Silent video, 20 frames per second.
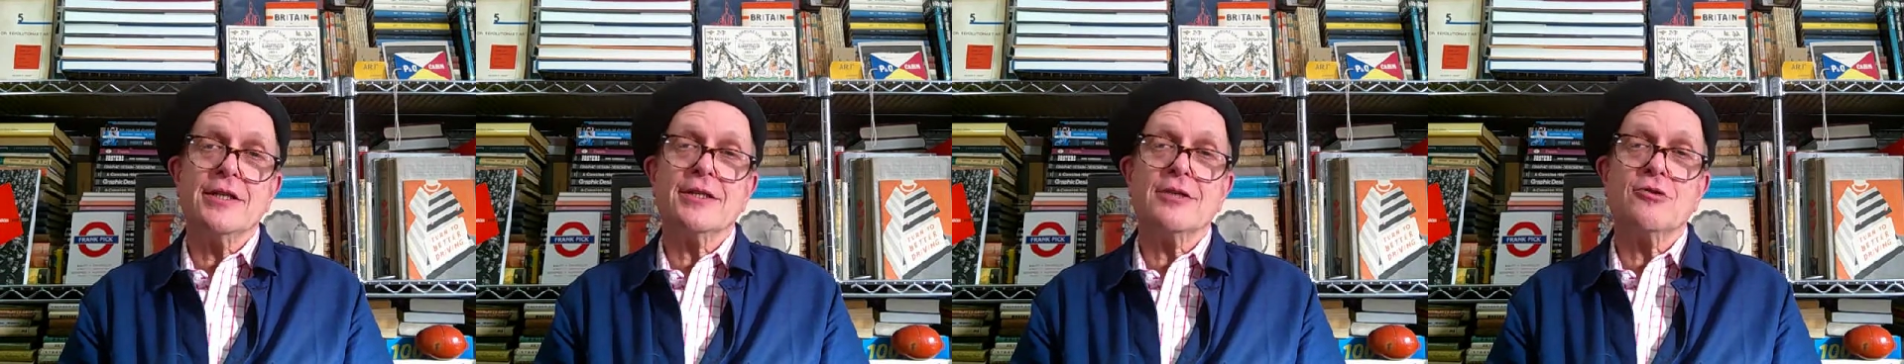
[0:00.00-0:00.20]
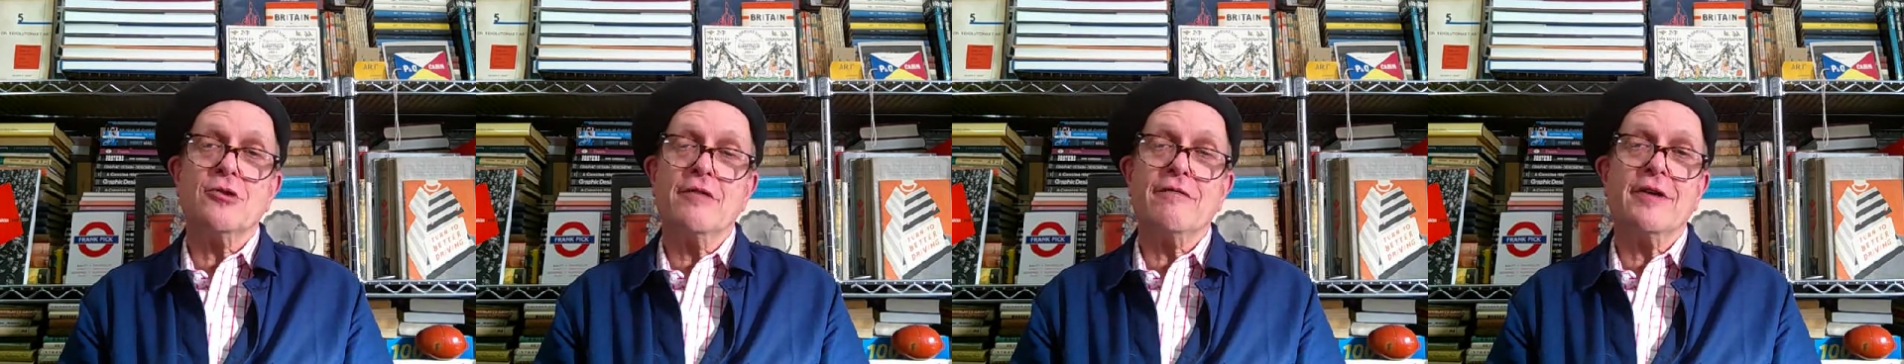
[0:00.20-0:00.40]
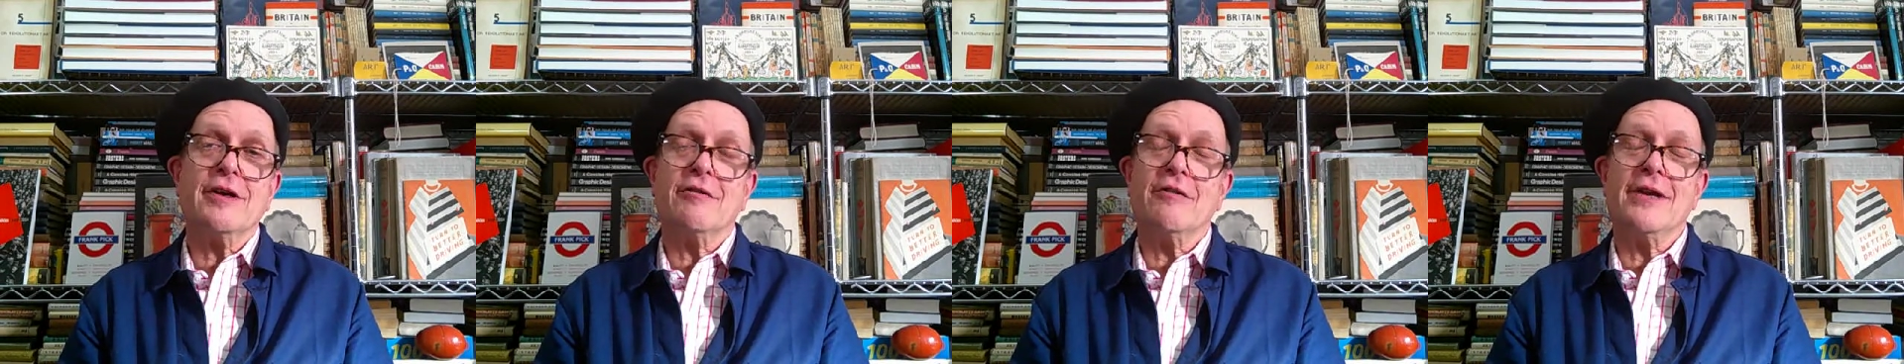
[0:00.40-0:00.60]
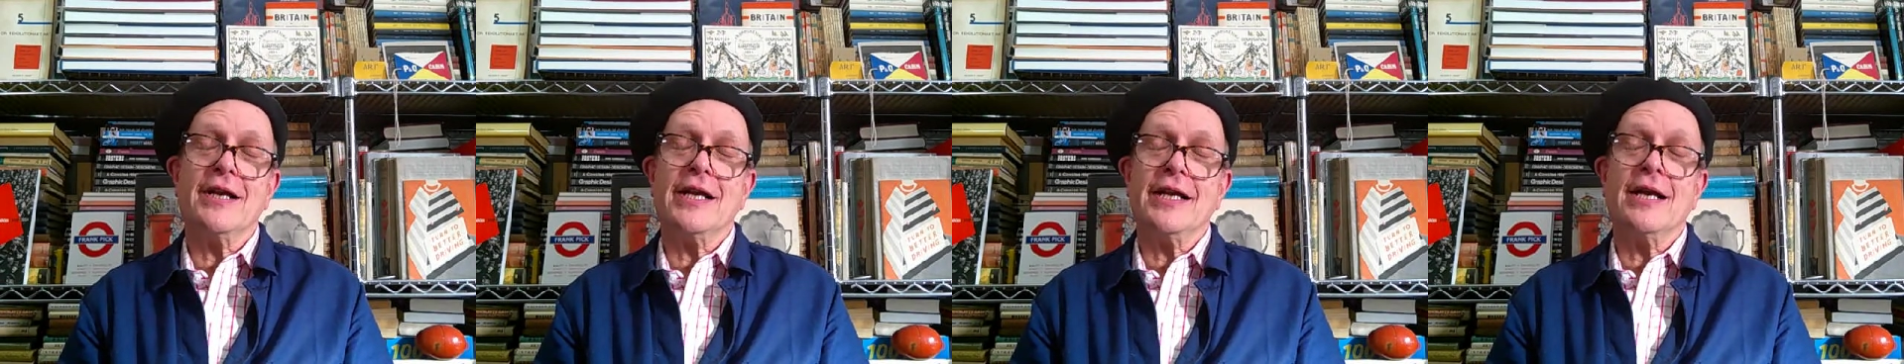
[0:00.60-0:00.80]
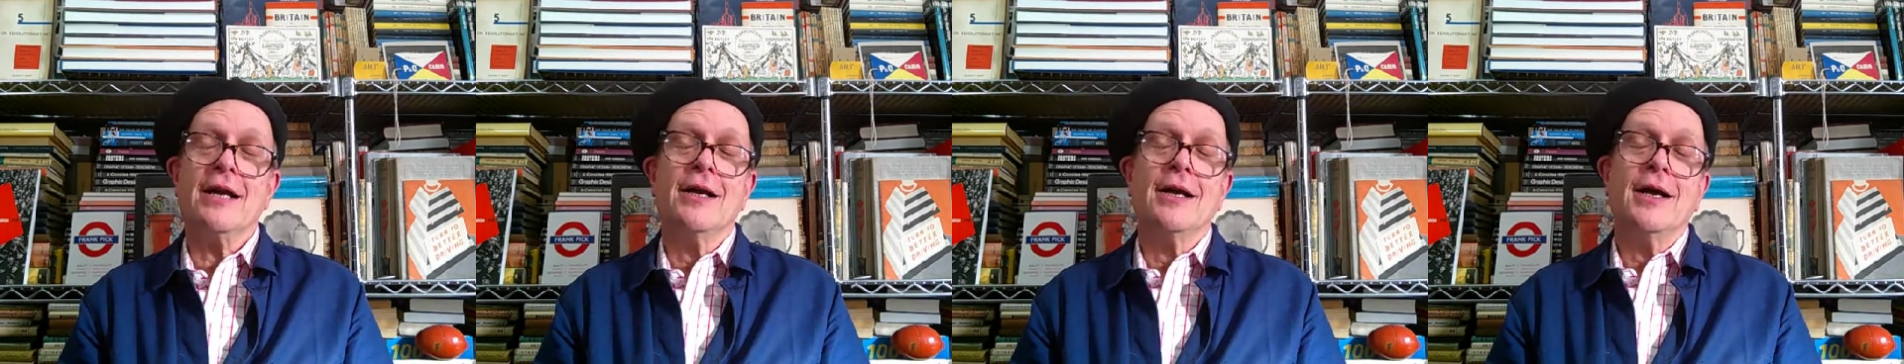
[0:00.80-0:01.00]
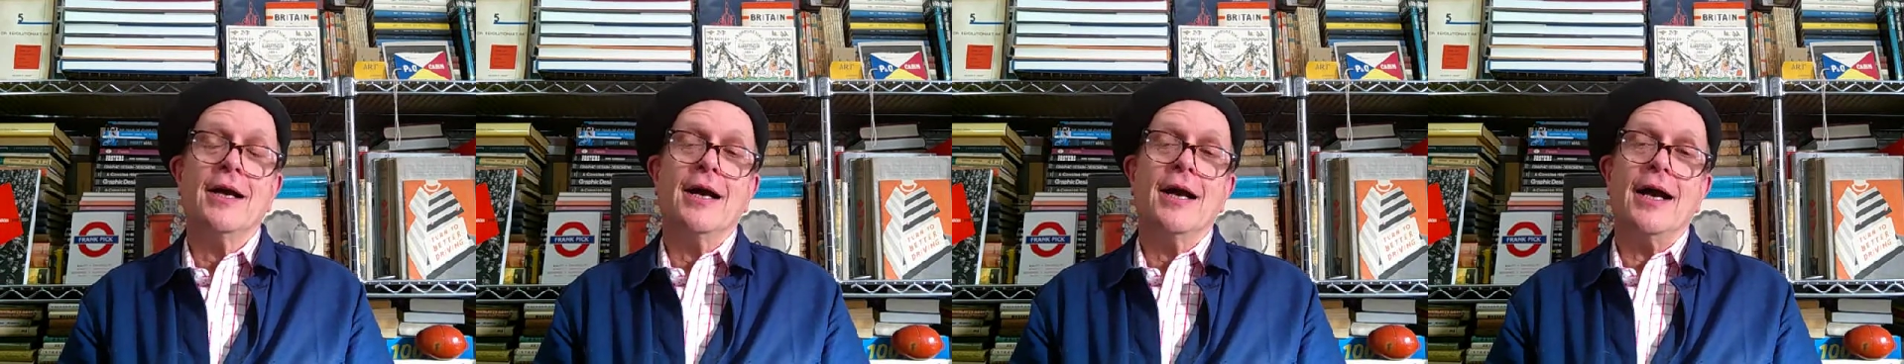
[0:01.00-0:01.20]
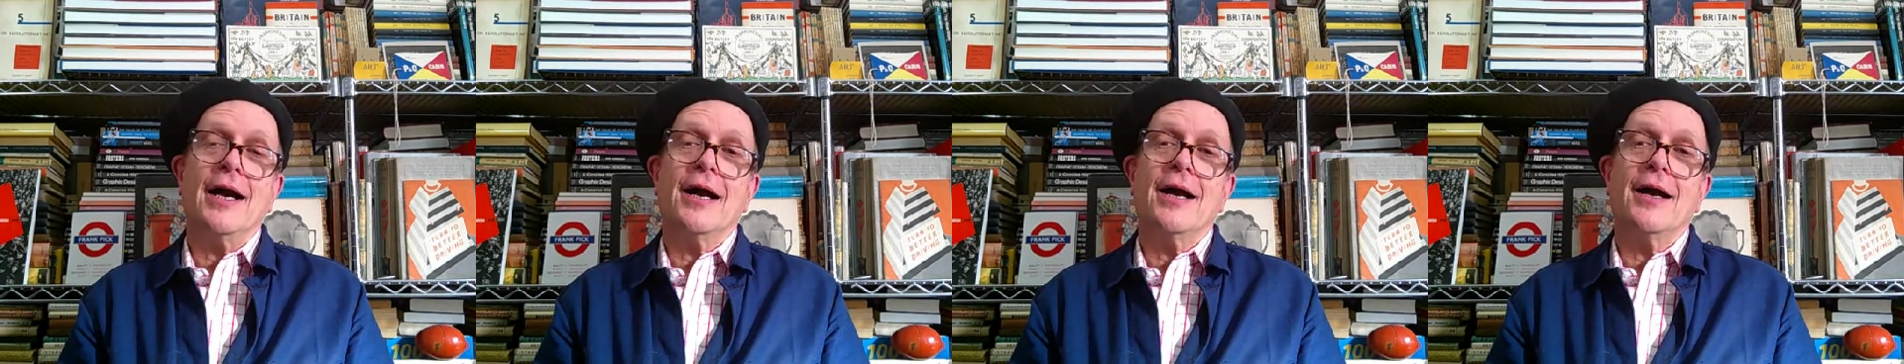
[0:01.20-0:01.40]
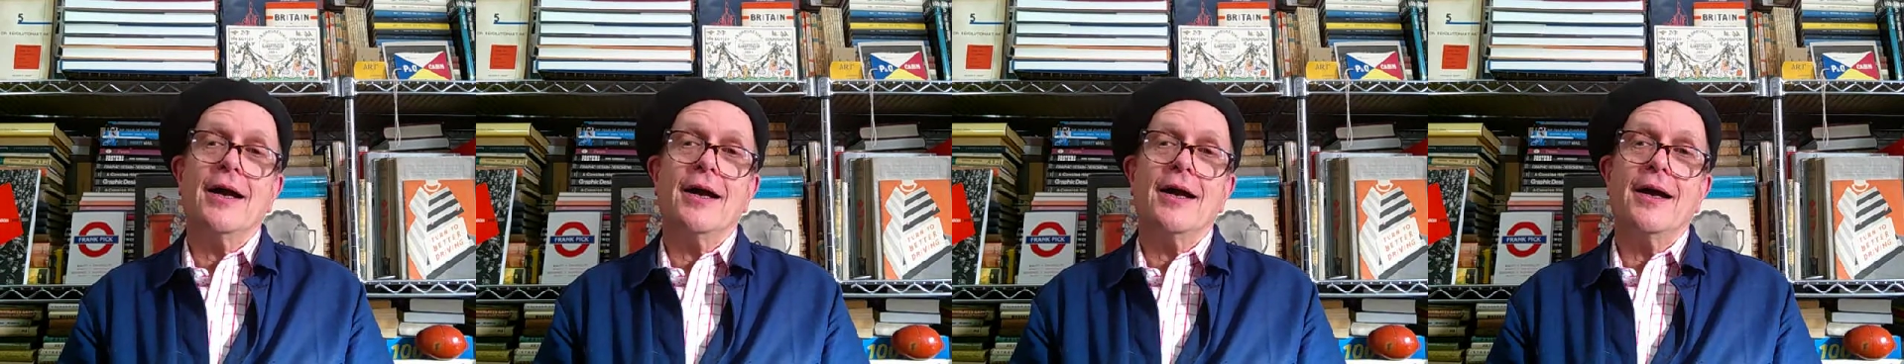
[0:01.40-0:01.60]
terrific, really.
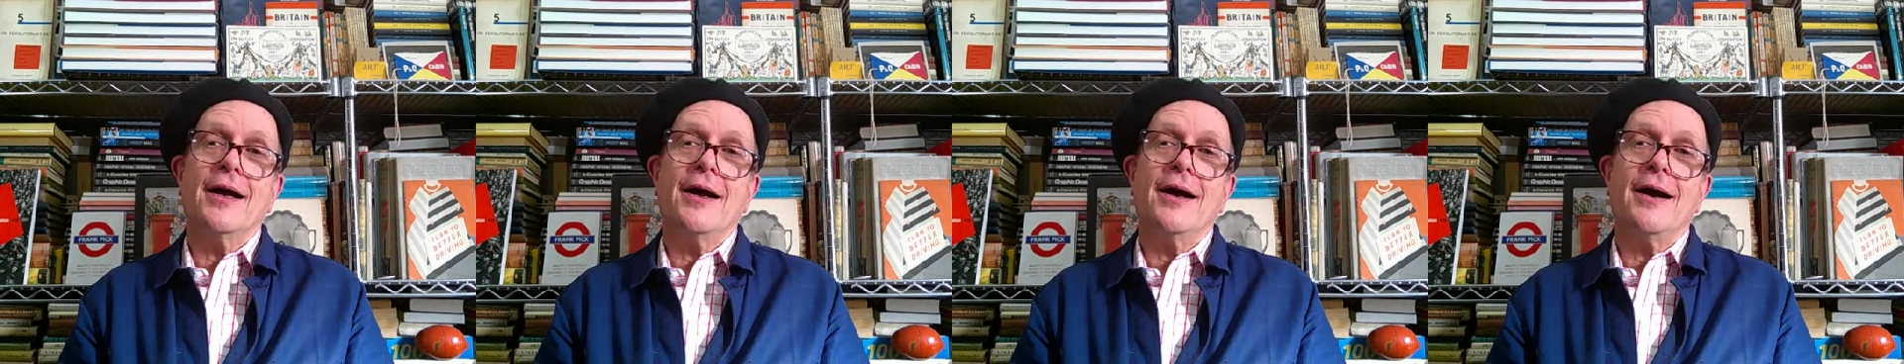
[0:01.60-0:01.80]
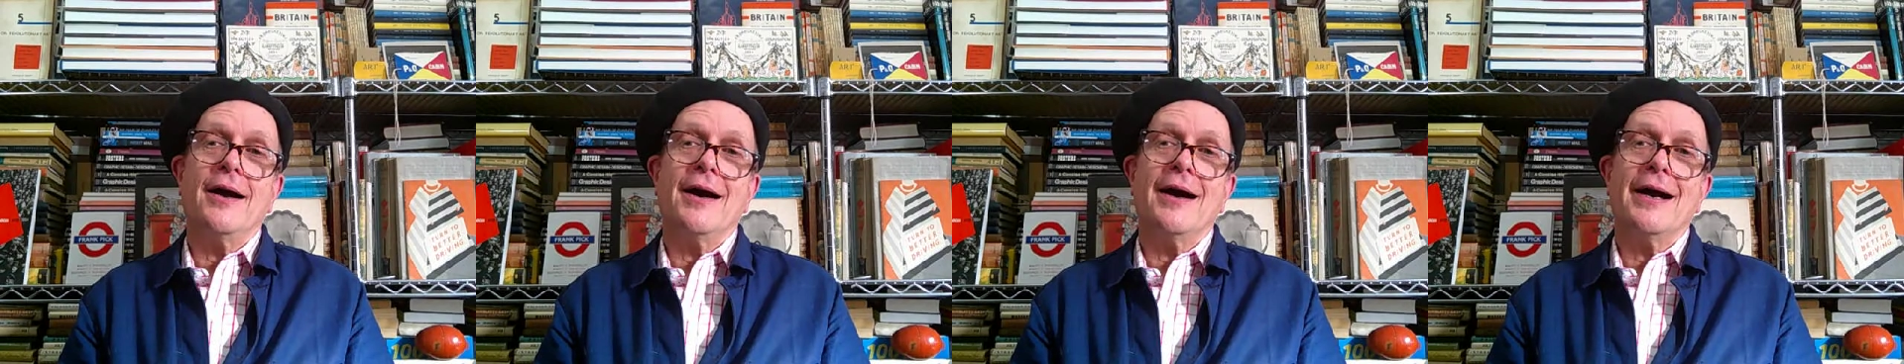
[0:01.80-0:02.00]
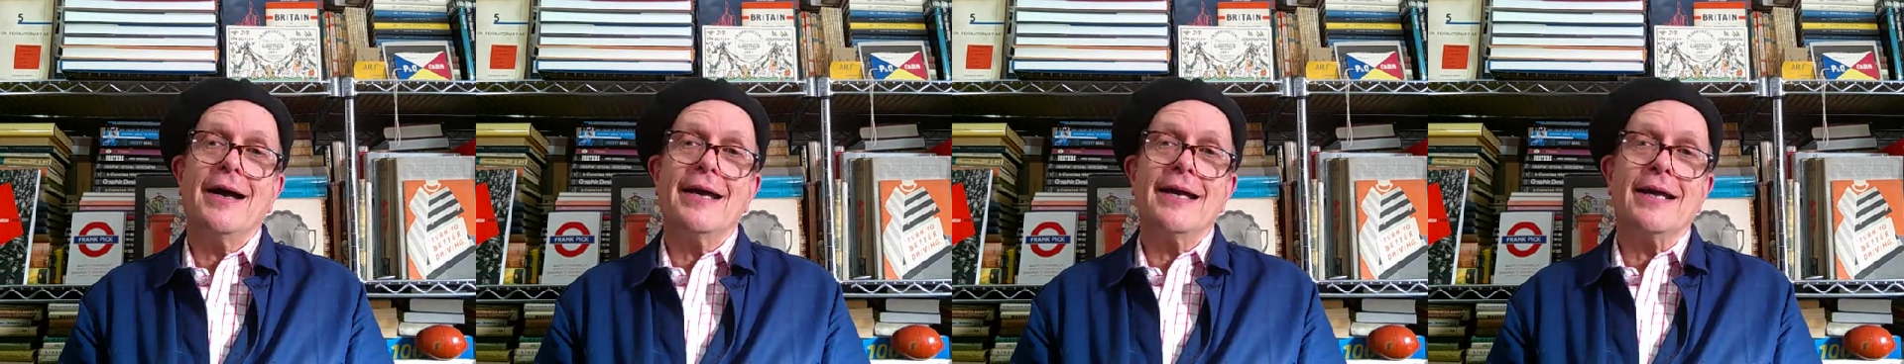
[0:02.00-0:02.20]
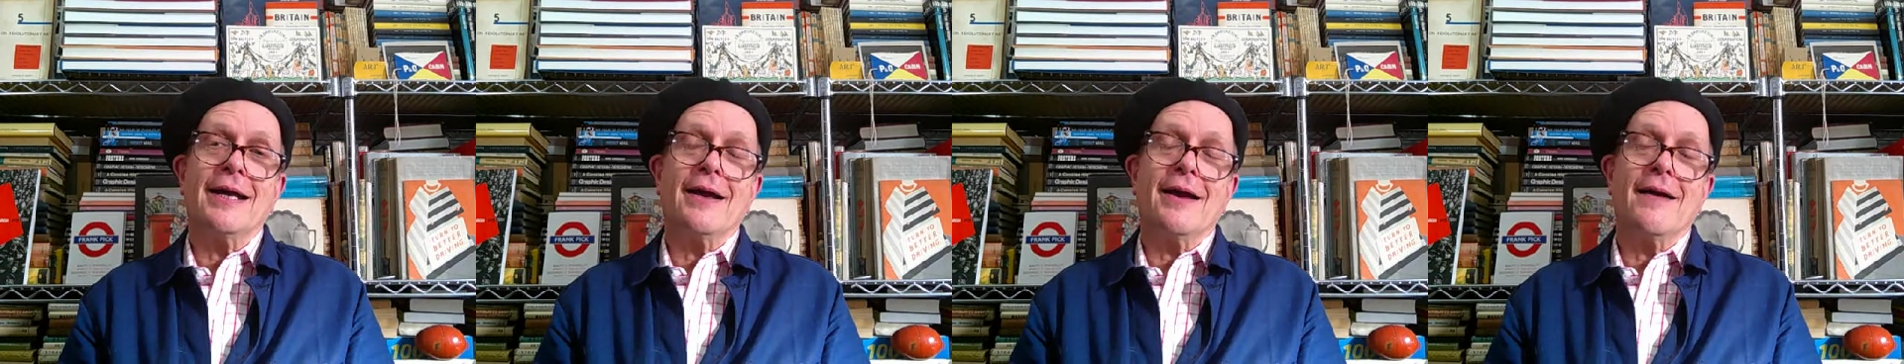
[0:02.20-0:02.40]
Uh, I